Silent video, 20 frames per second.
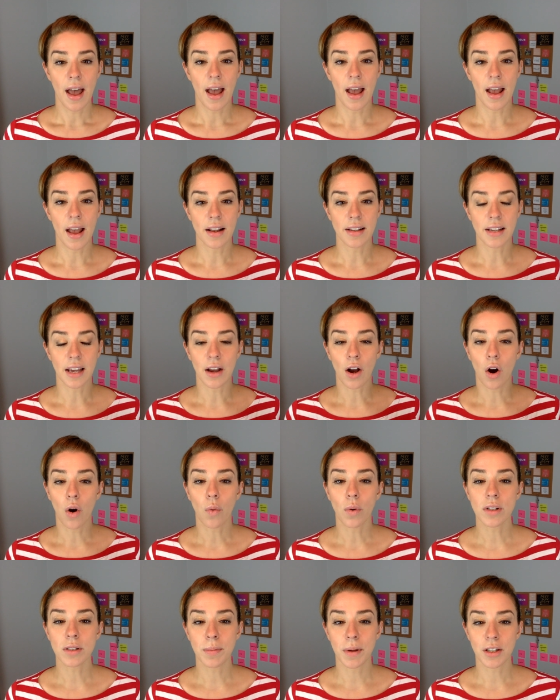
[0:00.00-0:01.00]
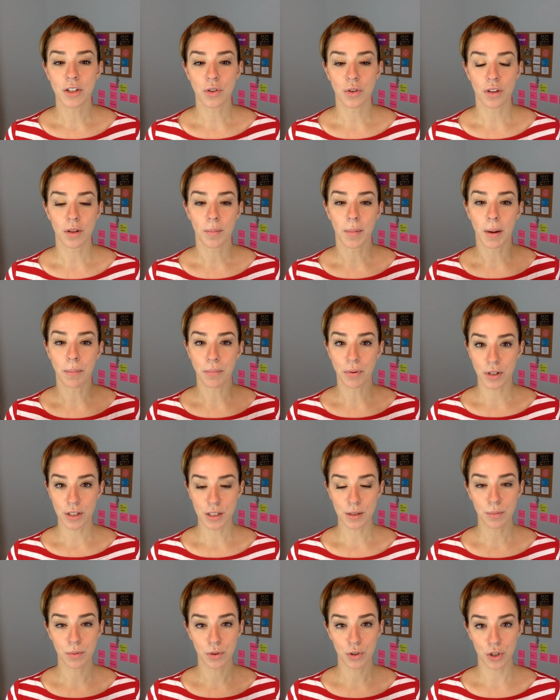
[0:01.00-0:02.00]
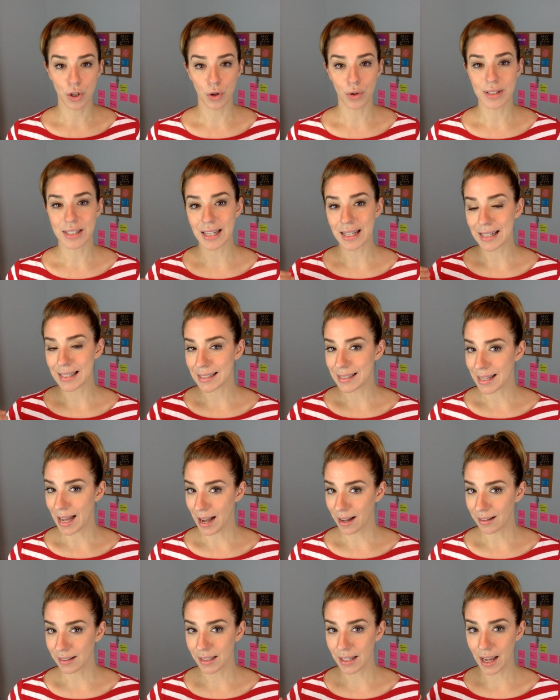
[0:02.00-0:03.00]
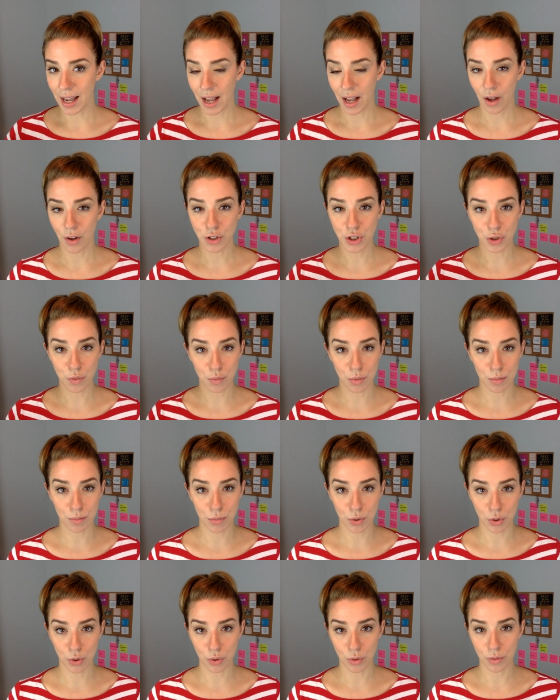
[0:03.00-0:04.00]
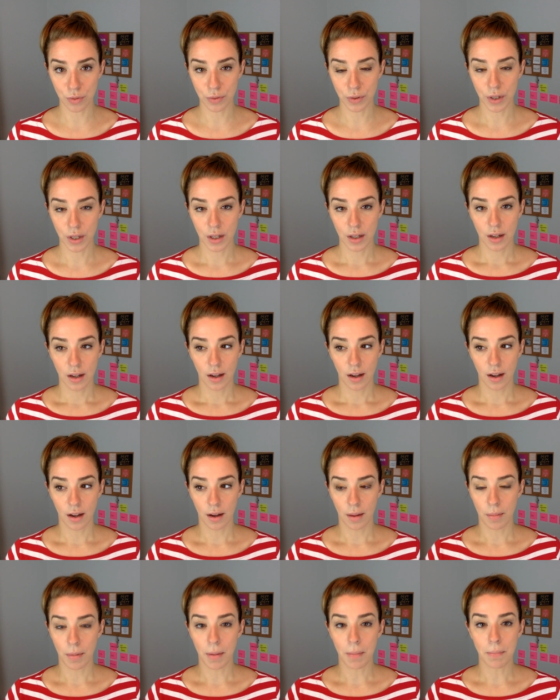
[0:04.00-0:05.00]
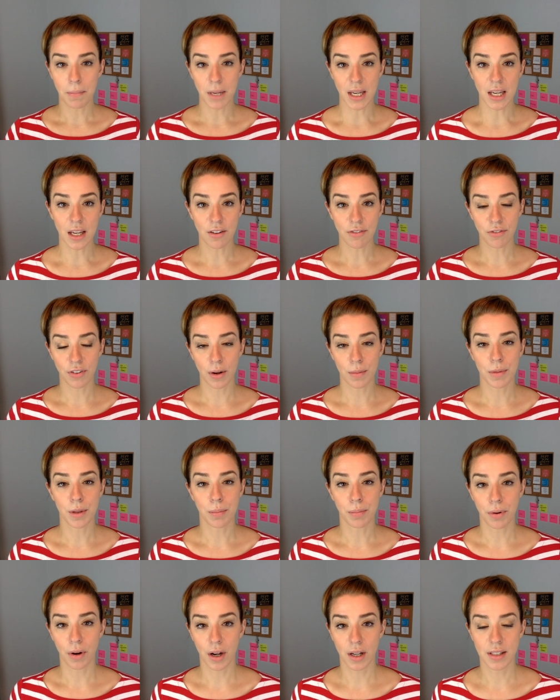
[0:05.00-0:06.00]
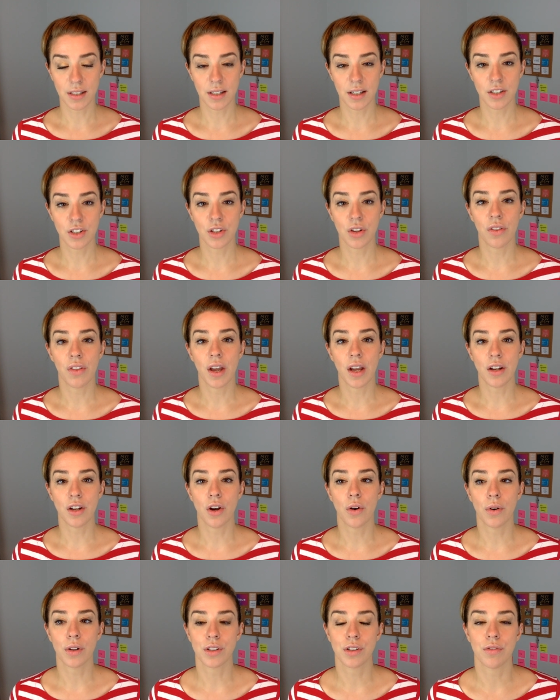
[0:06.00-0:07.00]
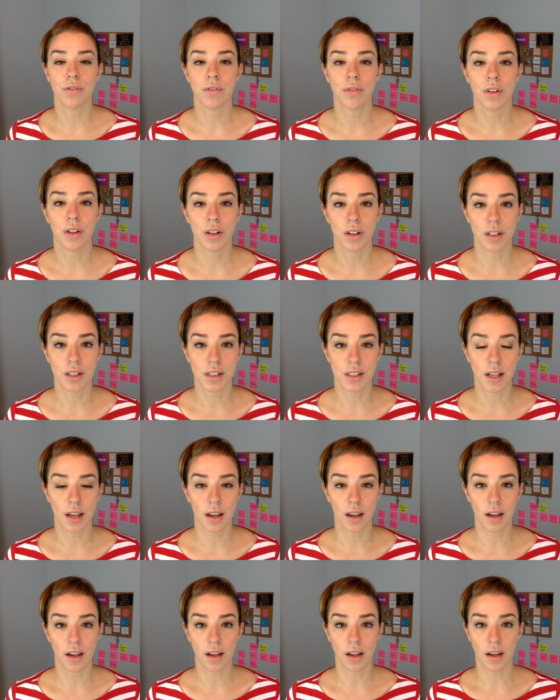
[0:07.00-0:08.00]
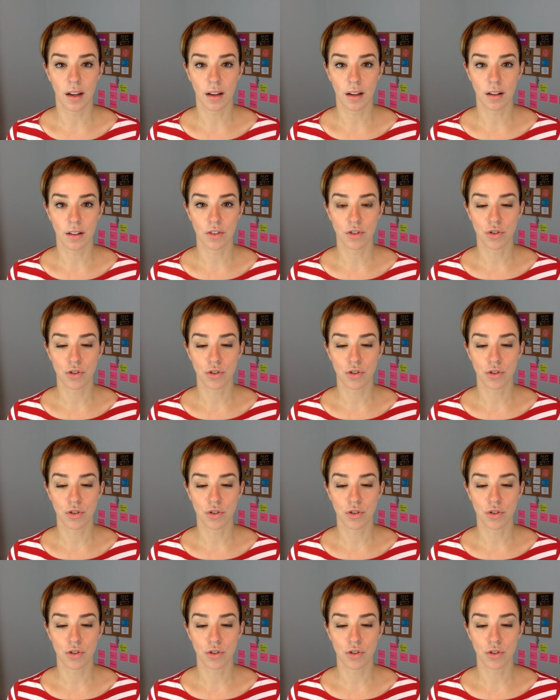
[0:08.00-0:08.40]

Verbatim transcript: And I always make sure that my principal knows exactly how to remove um, me from the process so they know it's a, it's a